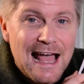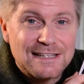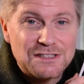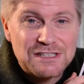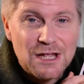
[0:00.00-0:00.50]

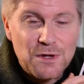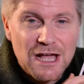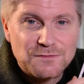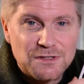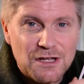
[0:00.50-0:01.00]
As I say, we
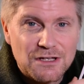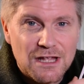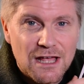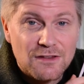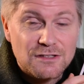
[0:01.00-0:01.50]
have done
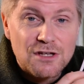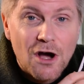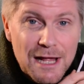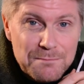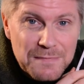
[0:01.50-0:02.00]
the
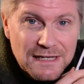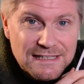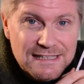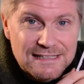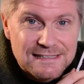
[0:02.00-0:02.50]
Time
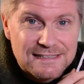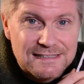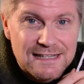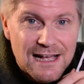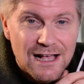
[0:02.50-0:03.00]

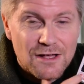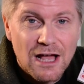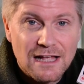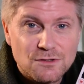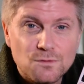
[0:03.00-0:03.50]
Bandits
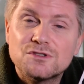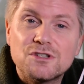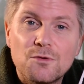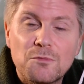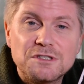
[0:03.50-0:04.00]
and
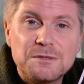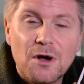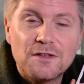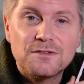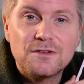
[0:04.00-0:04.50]
also Monty
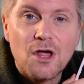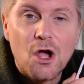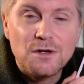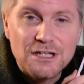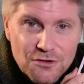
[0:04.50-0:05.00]
Python and the
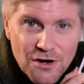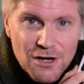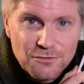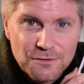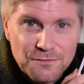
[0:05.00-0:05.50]
Holy
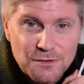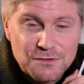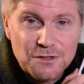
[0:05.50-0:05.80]
Grail review.